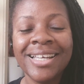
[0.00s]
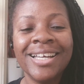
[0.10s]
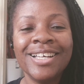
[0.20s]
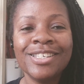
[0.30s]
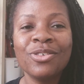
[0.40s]

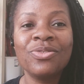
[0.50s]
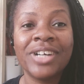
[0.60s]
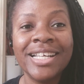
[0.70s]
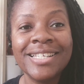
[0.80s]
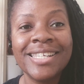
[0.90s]
So
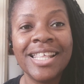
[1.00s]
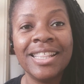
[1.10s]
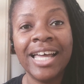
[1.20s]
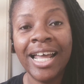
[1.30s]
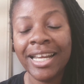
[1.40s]
friends,
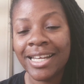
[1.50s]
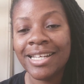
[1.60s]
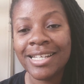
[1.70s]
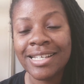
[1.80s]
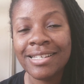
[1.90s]
that
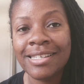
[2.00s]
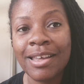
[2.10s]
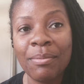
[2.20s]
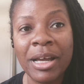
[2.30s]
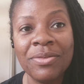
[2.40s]
is
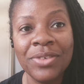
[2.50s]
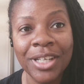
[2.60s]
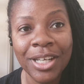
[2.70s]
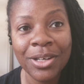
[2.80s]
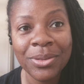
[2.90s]
my
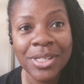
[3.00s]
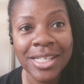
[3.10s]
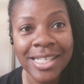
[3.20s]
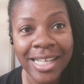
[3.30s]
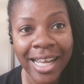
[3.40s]
video
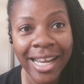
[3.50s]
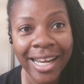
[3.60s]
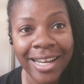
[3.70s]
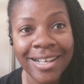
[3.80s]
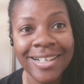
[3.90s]

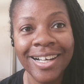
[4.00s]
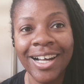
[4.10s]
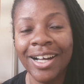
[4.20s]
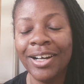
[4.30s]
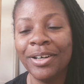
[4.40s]
today.
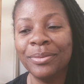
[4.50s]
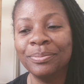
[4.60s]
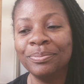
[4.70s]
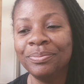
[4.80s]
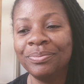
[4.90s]
I'm
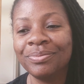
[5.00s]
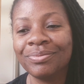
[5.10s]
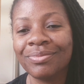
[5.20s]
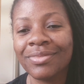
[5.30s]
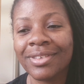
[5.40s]

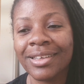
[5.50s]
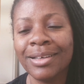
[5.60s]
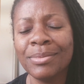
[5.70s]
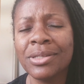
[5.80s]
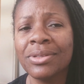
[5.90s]

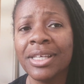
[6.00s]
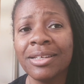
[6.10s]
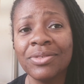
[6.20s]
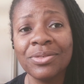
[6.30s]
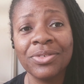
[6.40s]
so
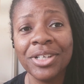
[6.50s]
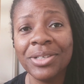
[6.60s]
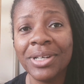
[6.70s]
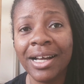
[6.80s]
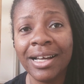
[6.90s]
thankful for you
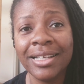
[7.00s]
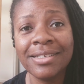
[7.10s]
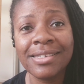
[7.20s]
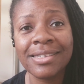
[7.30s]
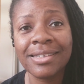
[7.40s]

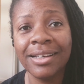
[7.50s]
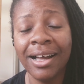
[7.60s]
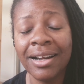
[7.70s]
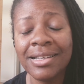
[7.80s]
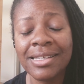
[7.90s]
guys,
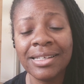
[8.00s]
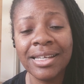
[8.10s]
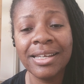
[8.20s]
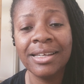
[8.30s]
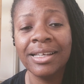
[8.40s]

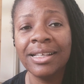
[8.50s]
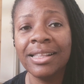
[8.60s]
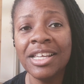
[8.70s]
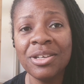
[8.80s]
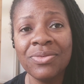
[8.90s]
honestly.
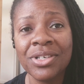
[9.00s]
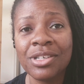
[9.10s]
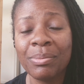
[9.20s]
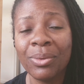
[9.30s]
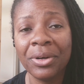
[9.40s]
Thank you for
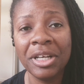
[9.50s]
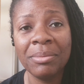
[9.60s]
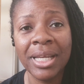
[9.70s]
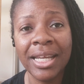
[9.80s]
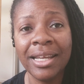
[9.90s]
supporting
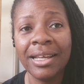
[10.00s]
me.